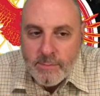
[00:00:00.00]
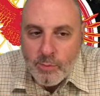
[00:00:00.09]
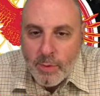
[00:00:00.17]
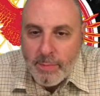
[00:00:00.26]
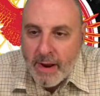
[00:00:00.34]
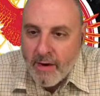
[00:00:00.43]

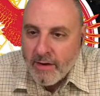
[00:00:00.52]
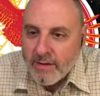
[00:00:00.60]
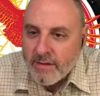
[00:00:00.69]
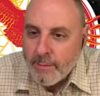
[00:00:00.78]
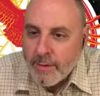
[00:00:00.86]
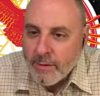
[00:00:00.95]
repairing
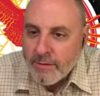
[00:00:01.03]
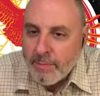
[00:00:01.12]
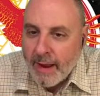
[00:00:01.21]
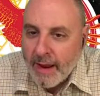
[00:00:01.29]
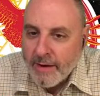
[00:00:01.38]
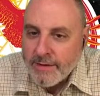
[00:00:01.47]
some of those
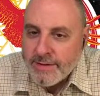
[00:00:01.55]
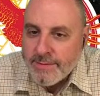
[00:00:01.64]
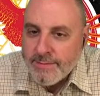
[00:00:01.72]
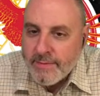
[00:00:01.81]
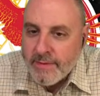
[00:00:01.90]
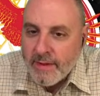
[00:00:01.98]
spires.
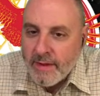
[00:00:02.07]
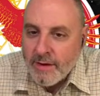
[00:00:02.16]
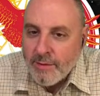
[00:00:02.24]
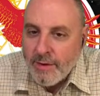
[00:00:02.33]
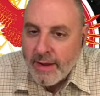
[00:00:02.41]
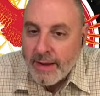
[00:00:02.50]
You're
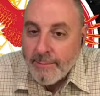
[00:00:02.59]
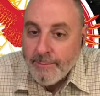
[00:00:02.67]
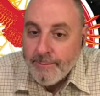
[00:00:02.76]
right.